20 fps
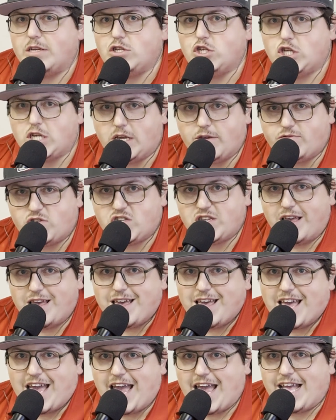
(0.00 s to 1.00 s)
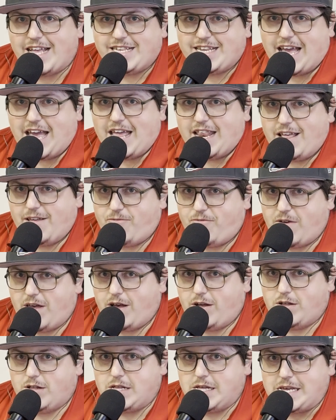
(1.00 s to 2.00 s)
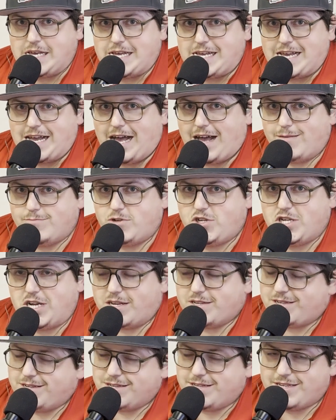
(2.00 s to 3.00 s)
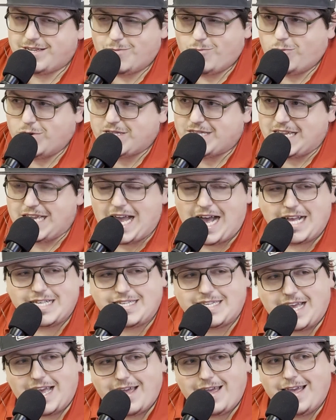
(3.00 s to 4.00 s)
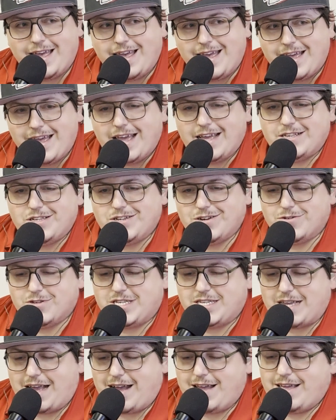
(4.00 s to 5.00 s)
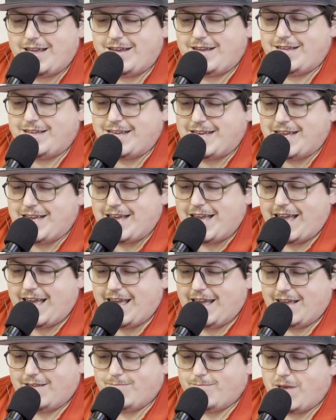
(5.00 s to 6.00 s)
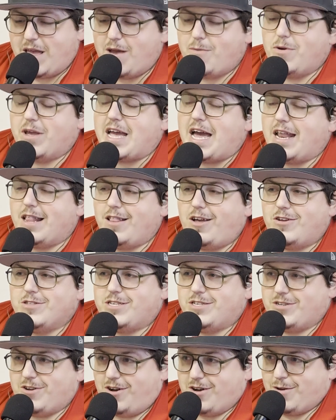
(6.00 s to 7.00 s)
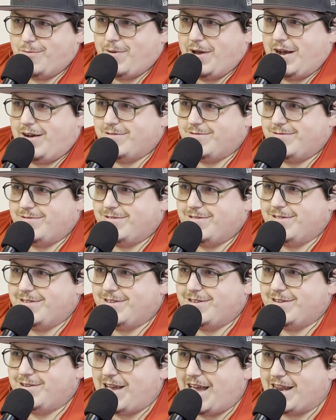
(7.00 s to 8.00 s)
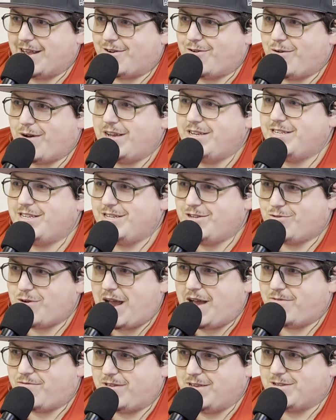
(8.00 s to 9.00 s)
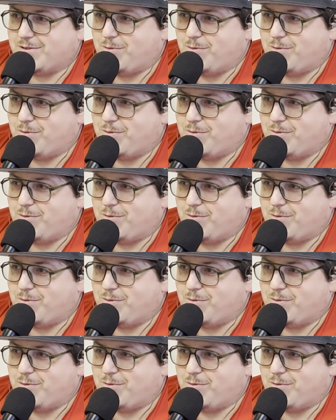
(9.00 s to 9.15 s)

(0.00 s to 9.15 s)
Chiefs and NFL. I'm Justin, sitting with Deontay and Josiah. And, man, we got a lot to talk about. Had a crazy draft this